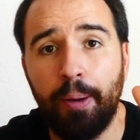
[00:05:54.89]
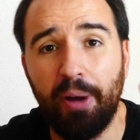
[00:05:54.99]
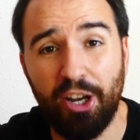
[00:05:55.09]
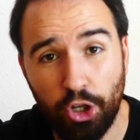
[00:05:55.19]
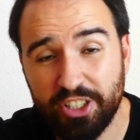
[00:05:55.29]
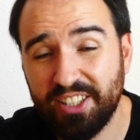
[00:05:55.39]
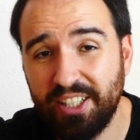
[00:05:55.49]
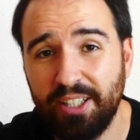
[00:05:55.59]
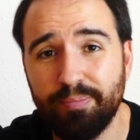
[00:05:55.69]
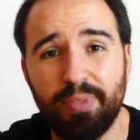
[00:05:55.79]
But
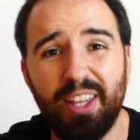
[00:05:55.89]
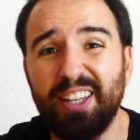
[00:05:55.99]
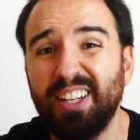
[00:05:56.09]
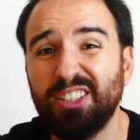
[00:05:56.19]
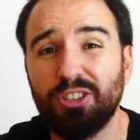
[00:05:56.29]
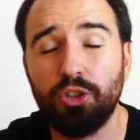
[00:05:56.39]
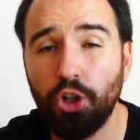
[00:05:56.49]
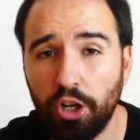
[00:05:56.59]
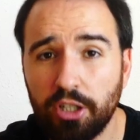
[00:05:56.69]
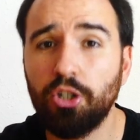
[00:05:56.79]
honestly, it is
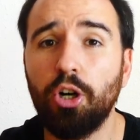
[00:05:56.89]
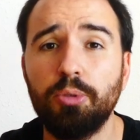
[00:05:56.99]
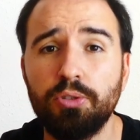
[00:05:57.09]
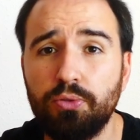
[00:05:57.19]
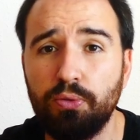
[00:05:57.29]
not uncommon